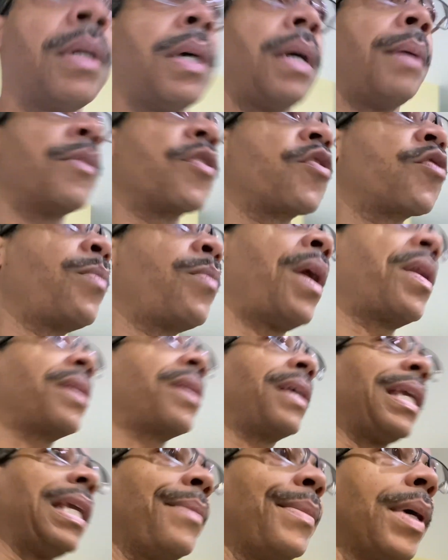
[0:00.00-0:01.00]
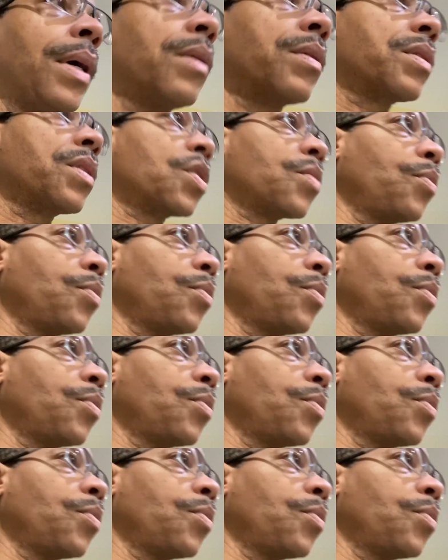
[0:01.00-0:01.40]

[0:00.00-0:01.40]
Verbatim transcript: I responded to emails this